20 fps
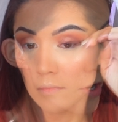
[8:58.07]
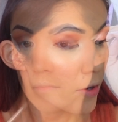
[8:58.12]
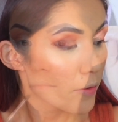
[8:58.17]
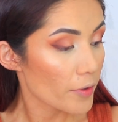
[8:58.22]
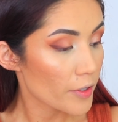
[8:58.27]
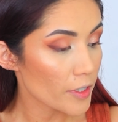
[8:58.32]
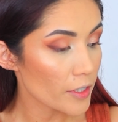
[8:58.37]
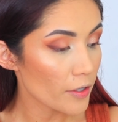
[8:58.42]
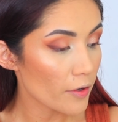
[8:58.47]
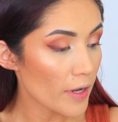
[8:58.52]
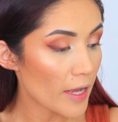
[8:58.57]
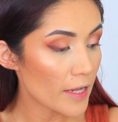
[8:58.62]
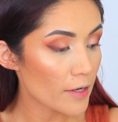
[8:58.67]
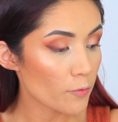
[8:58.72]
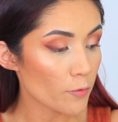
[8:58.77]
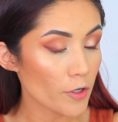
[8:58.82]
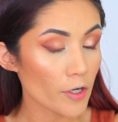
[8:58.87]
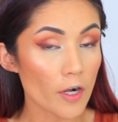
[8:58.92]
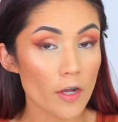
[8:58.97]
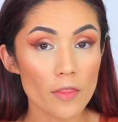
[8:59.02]
We're going to go ahead
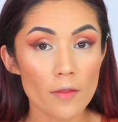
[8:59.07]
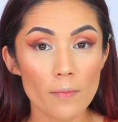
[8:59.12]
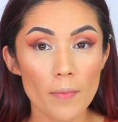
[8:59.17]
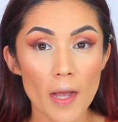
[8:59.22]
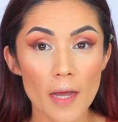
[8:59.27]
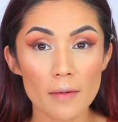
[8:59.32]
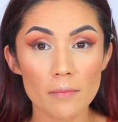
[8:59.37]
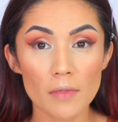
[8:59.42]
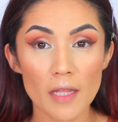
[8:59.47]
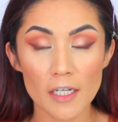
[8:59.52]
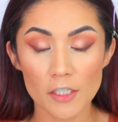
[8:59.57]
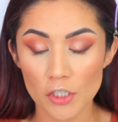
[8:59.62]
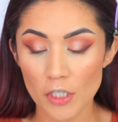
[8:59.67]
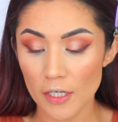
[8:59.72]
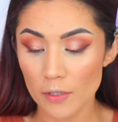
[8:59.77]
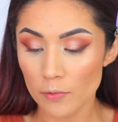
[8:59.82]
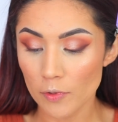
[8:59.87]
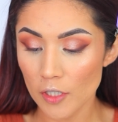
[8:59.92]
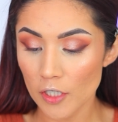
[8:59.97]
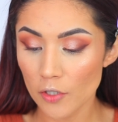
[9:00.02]
and work on the bottom lash
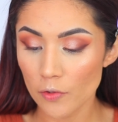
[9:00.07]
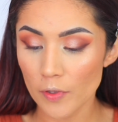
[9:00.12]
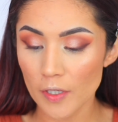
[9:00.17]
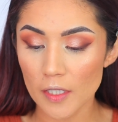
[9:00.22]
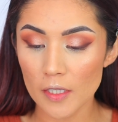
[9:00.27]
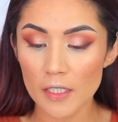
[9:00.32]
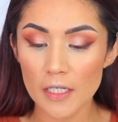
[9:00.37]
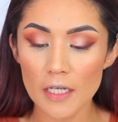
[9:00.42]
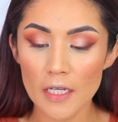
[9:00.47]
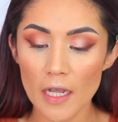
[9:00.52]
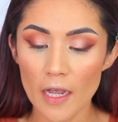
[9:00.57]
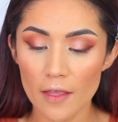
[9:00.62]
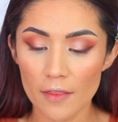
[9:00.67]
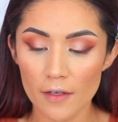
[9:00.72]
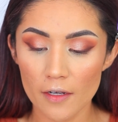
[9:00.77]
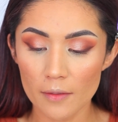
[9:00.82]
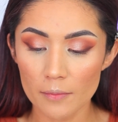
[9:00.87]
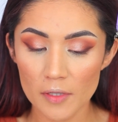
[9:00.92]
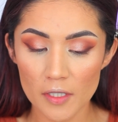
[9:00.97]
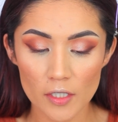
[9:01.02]
line really quickly. I
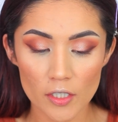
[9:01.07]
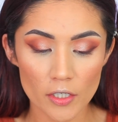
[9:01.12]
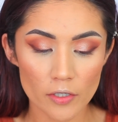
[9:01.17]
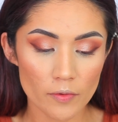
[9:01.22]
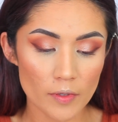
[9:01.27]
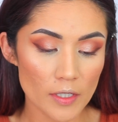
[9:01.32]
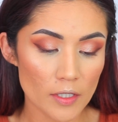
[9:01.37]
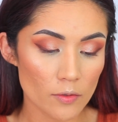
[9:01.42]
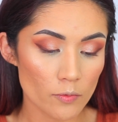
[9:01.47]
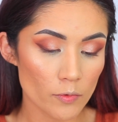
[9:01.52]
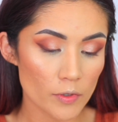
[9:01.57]
think I'm going to go in